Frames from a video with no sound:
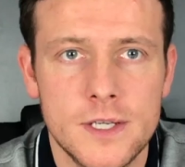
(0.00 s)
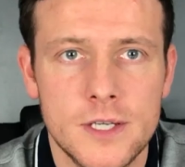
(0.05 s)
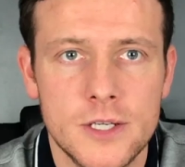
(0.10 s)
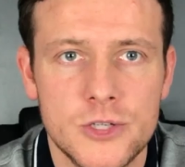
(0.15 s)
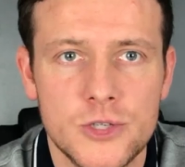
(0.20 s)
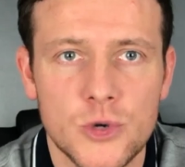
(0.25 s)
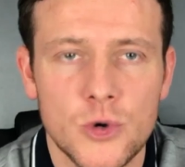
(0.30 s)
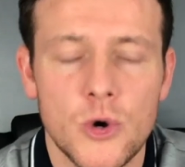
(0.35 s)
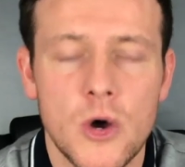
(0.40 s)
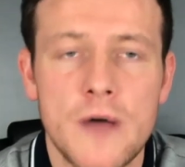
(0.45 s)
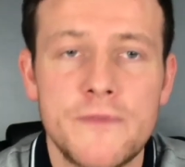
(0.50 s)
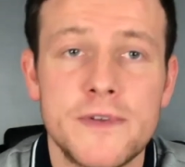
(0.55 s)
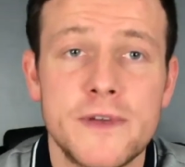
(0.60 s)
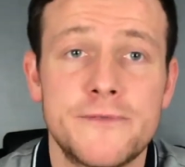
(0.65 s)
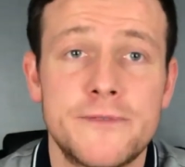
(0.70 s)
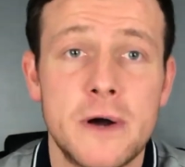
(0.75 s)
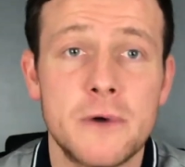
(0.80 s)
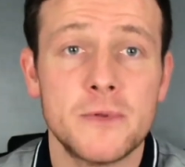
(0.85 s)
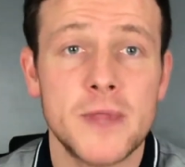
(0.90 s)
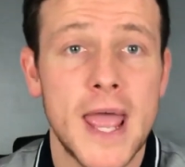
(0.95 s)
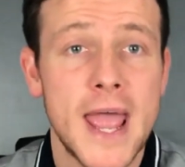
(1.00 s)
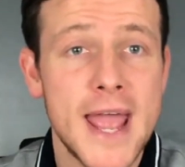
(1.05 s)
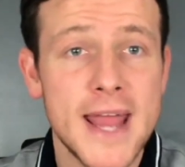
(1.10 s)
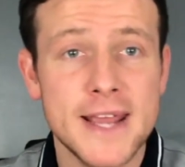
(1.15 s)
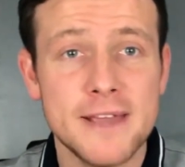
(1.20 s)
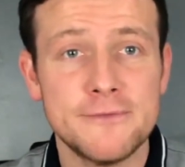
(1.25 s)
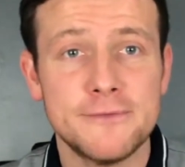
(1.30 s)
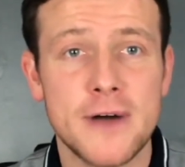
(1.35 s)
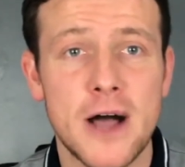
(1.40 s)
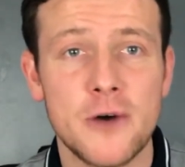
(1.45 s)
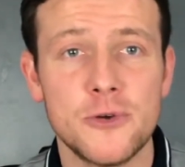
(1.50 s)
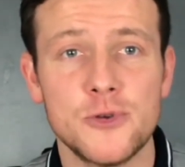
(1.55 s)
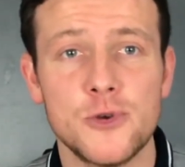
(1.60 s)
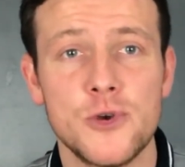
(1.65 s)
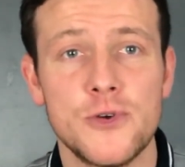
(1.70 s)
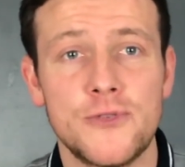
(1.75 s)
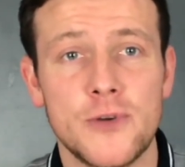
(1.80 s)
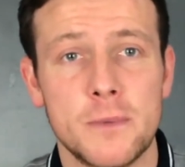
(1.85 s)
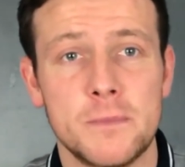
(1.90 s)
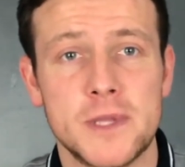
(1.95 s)
So if you found any value
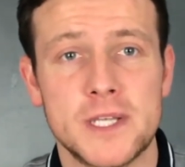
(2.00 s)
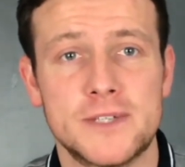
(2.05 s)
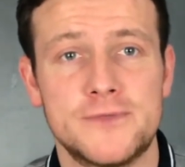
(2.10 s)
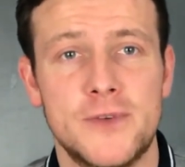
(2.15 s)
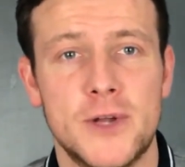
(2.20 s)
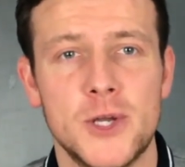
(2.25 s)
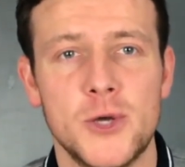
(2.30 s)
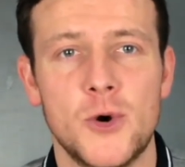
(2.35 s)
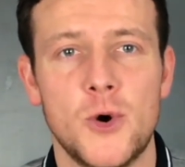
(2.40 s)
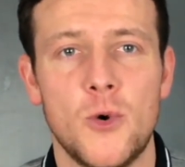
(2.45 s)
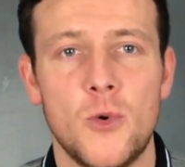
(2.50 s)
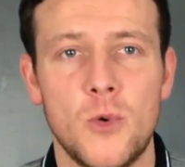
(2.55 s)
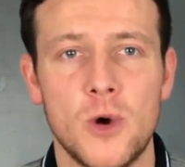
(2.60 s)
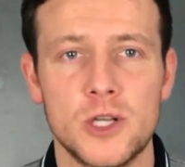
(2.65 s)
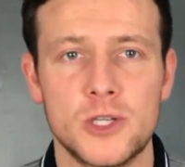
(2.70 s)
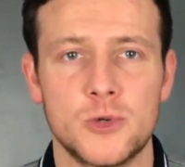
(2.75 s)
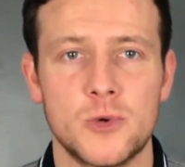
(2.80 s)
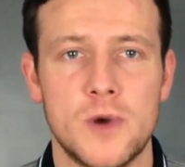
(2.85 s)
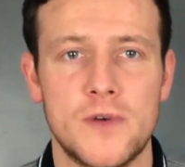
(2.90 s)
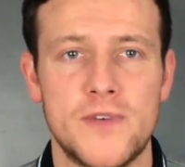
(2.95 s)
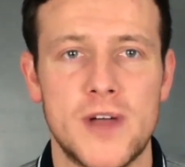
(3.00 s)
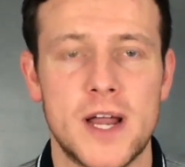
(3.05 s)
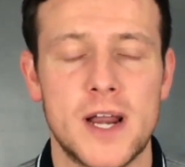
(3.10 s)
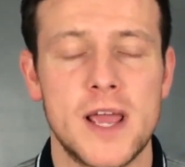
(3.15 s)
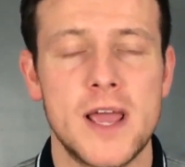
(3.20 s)
from this video whatsoever,